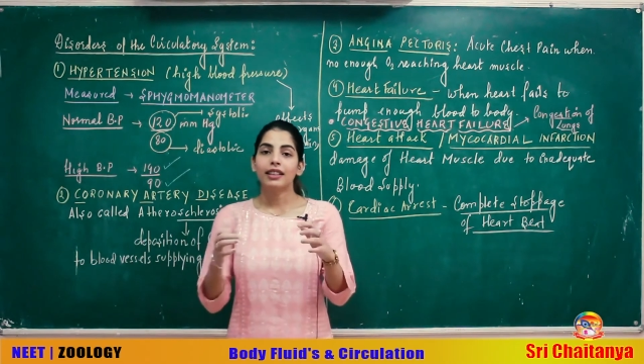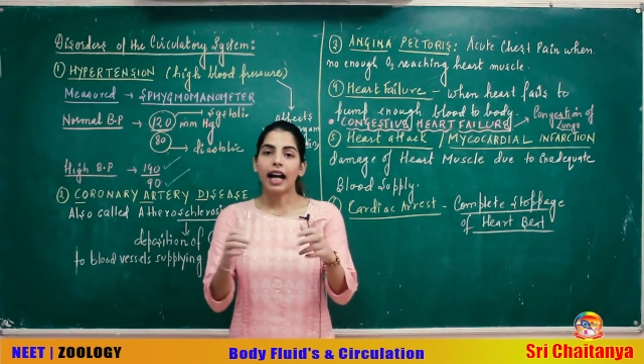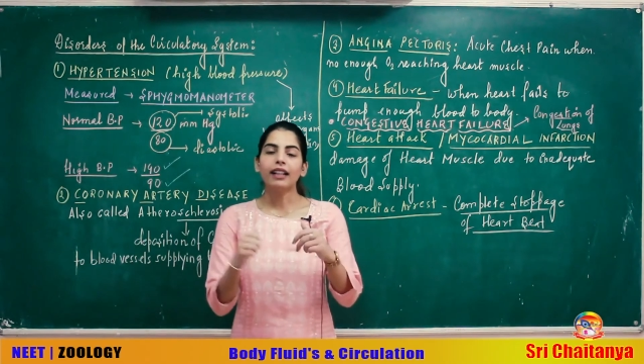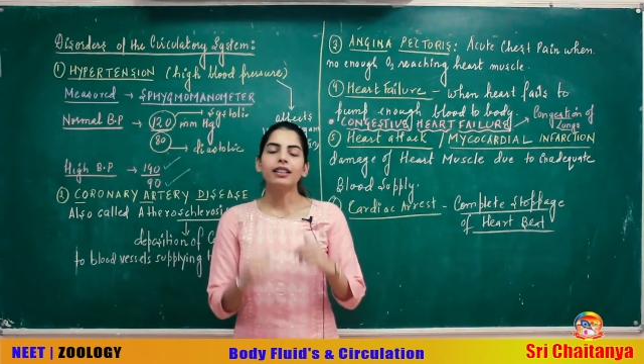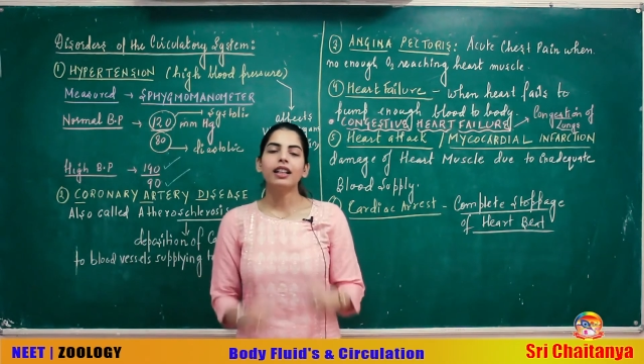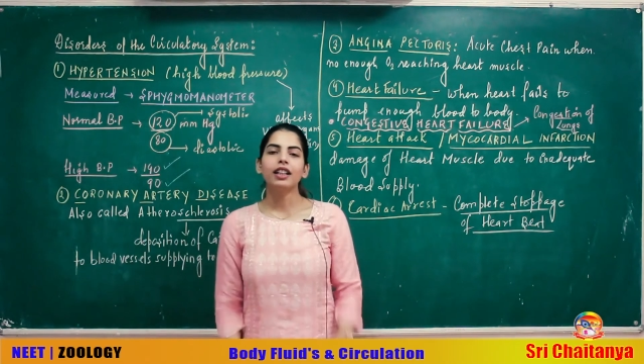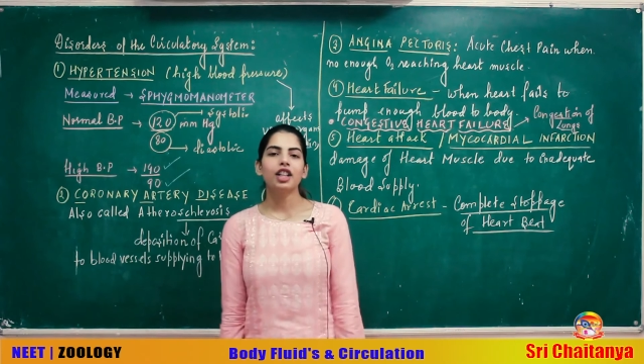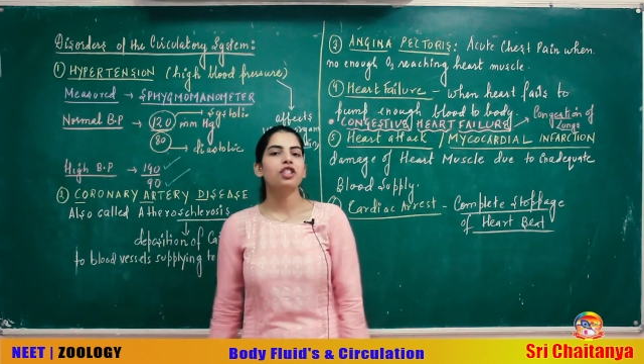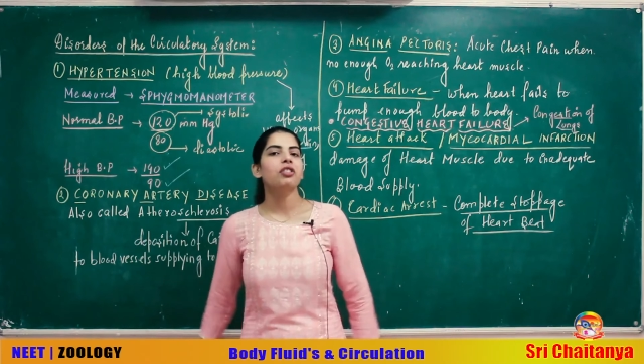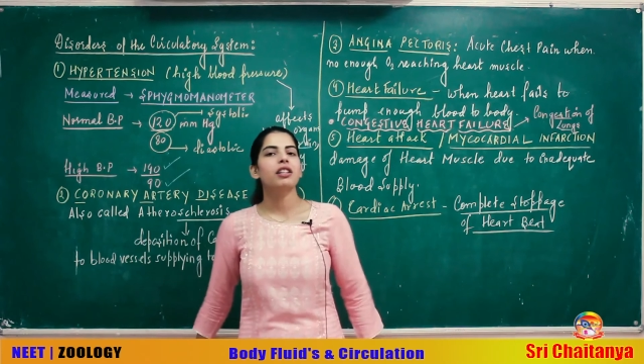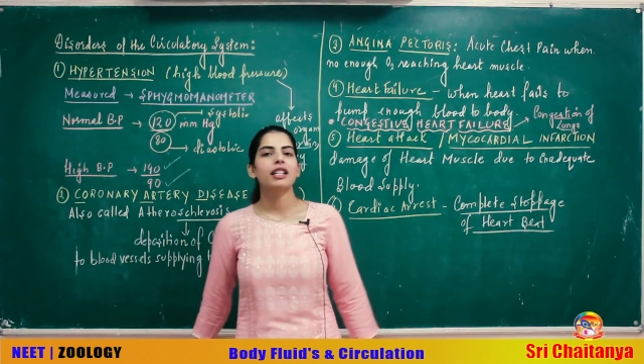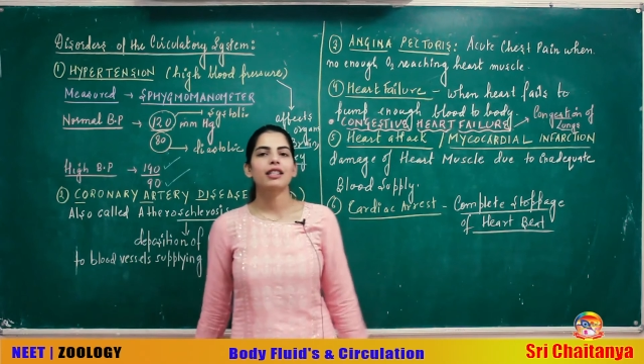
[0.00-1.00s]
That
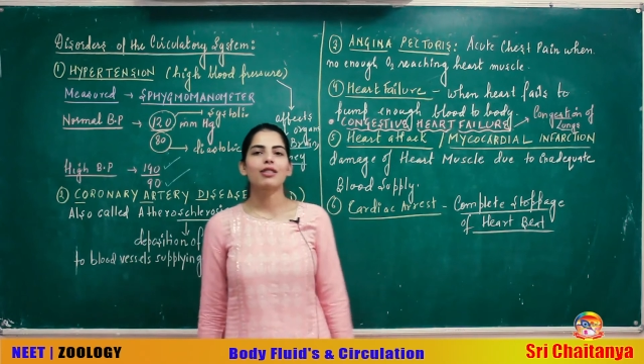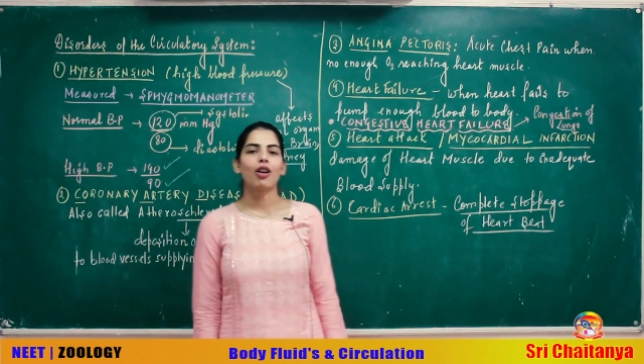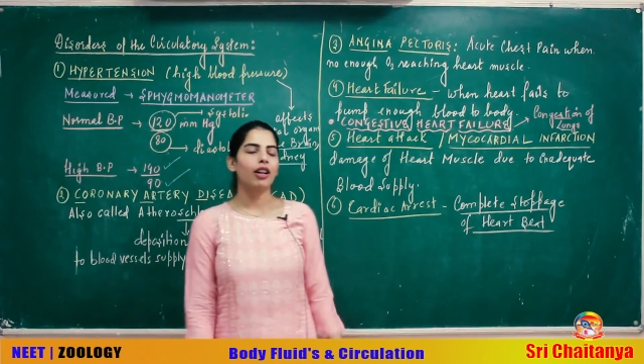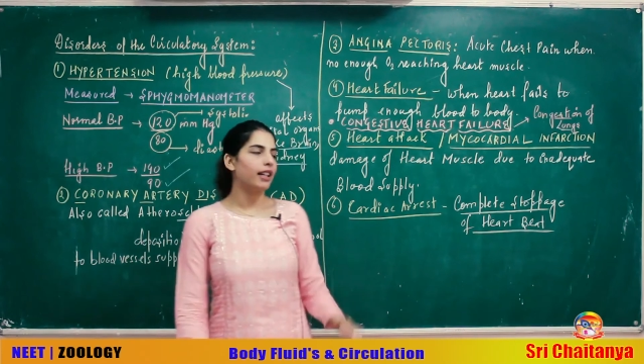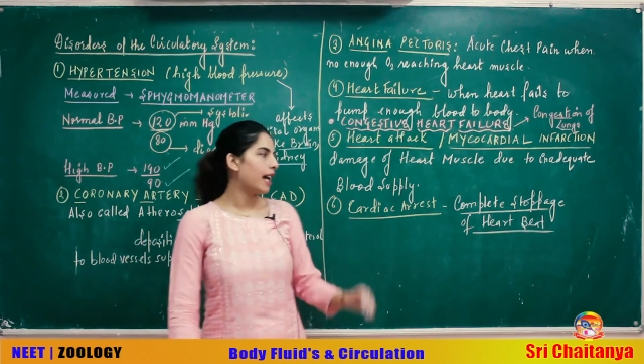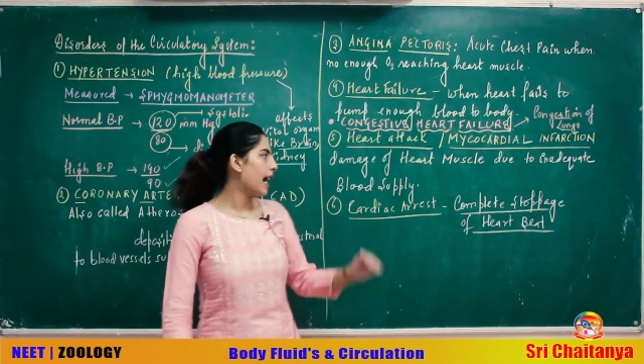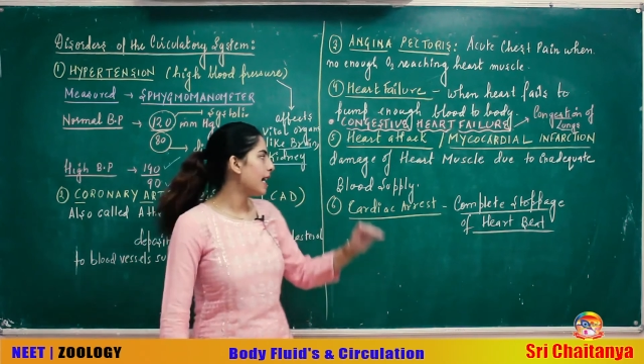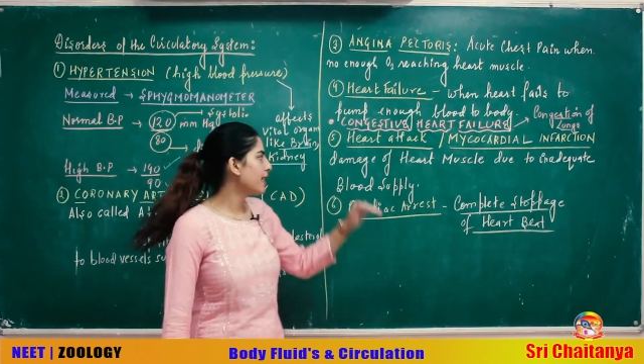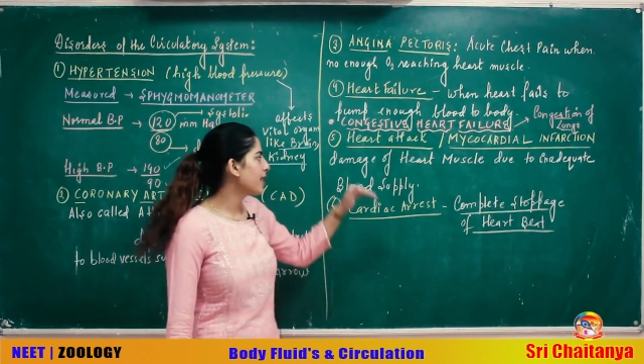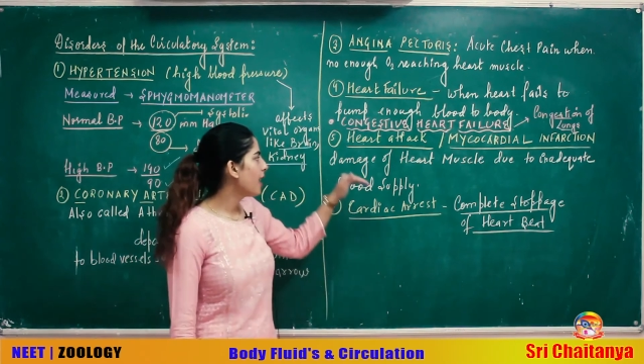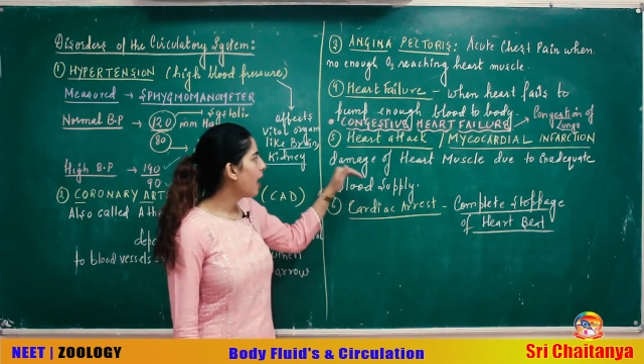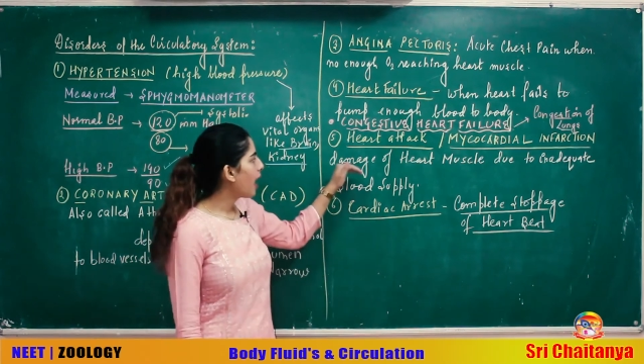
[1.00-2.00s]
condition is called as
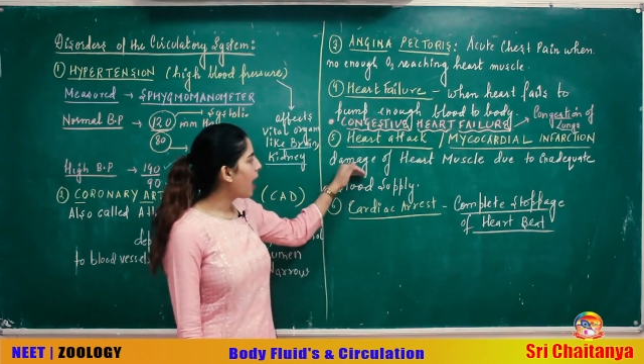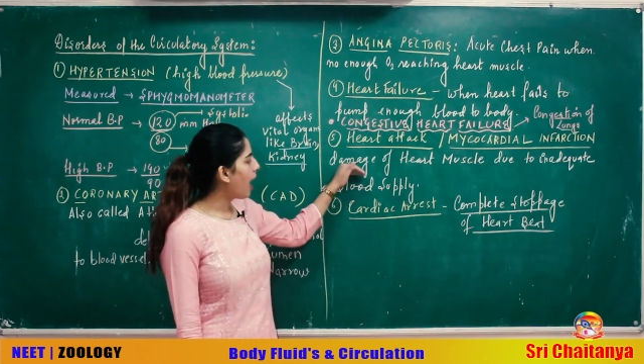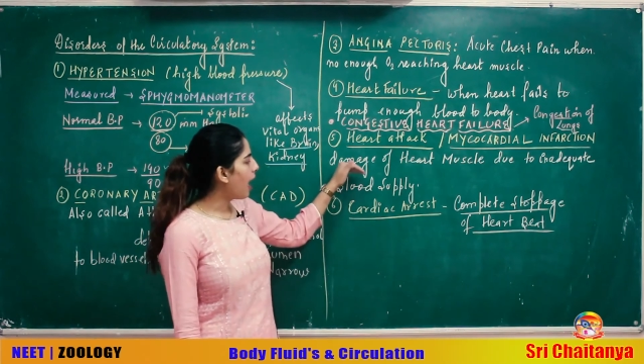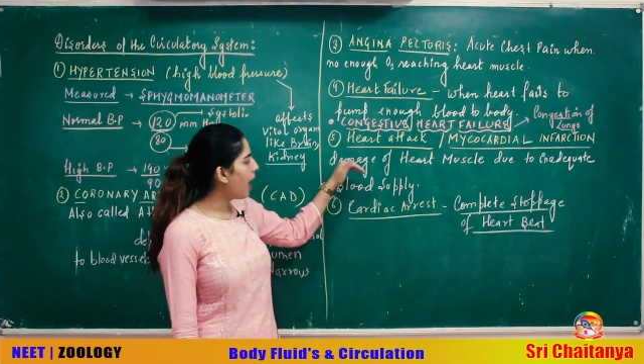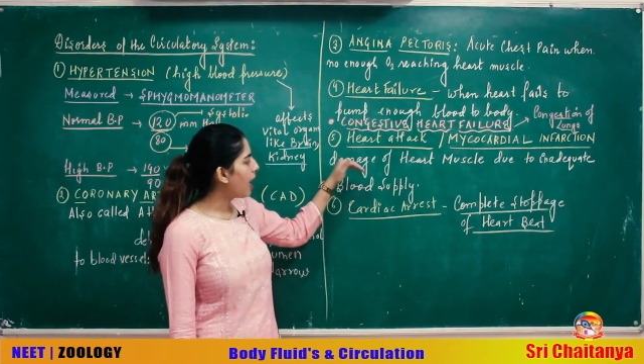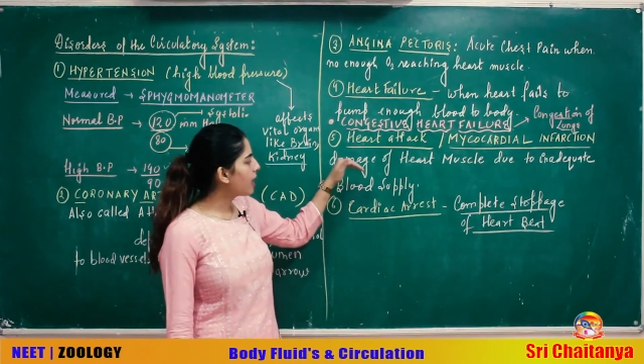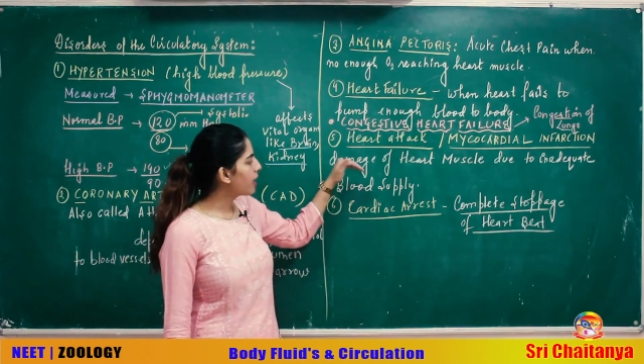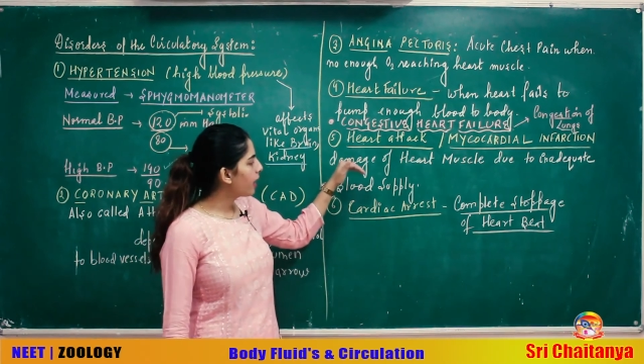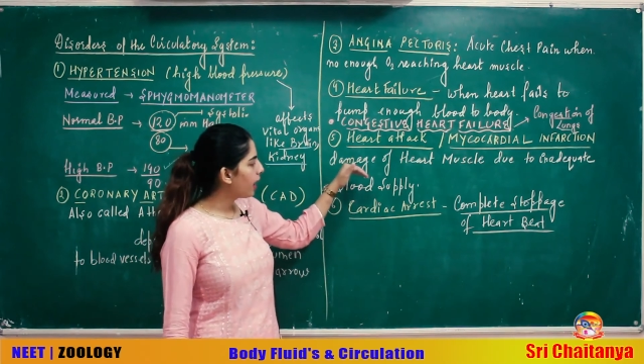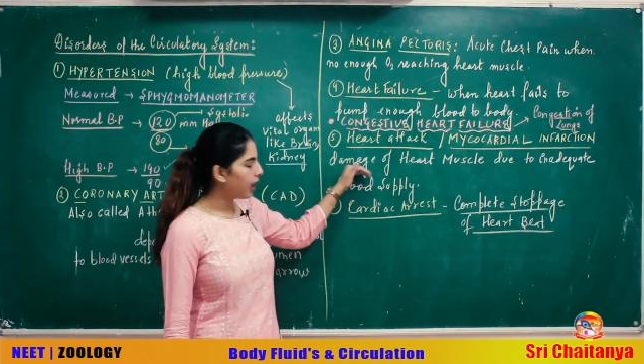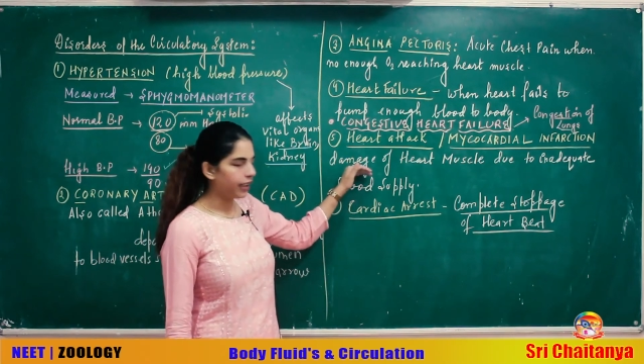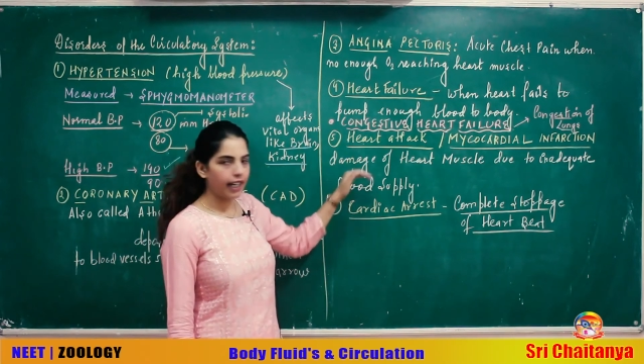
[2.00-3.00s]
heart
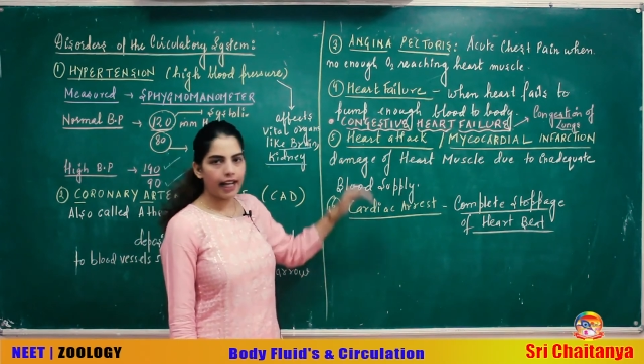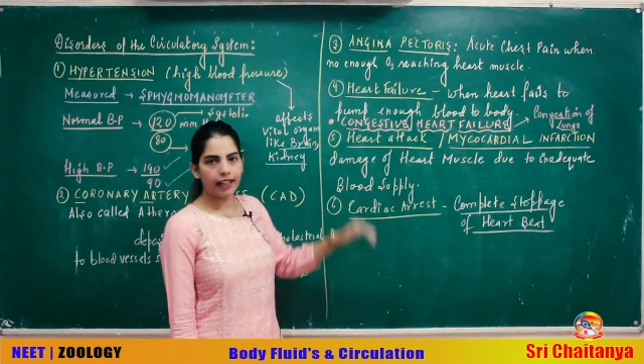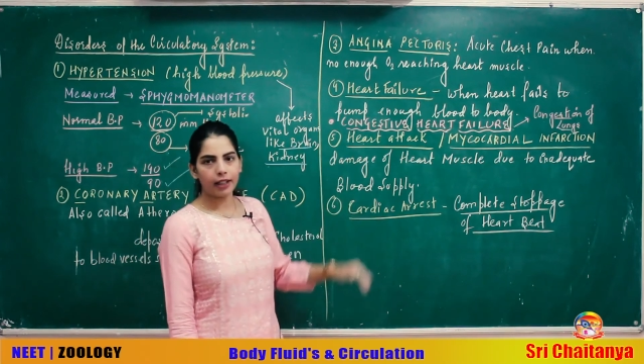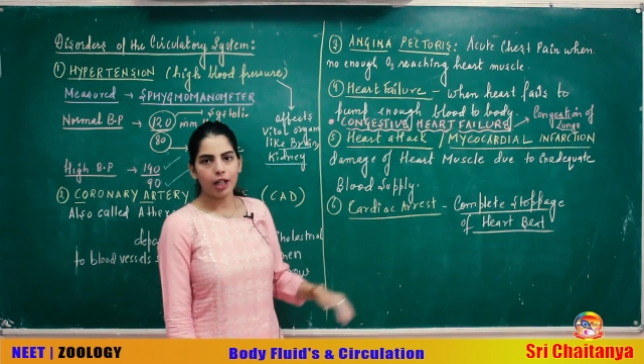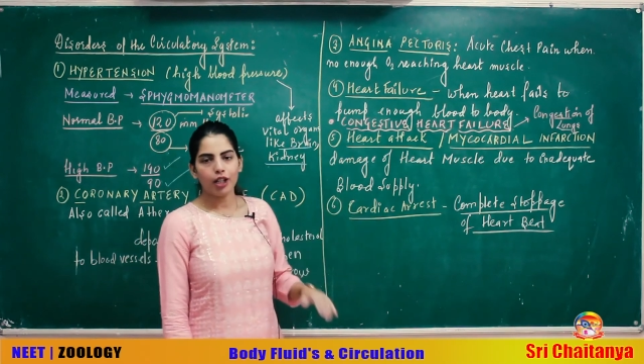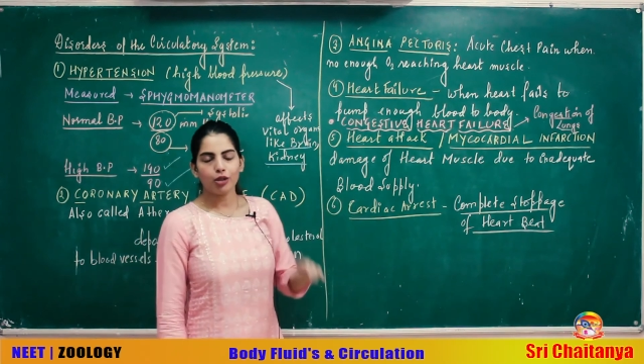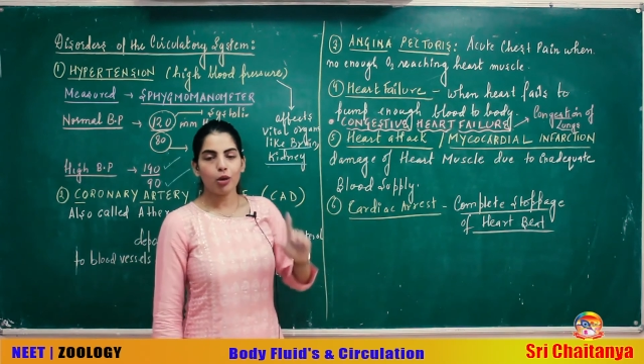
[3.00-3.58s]
attack.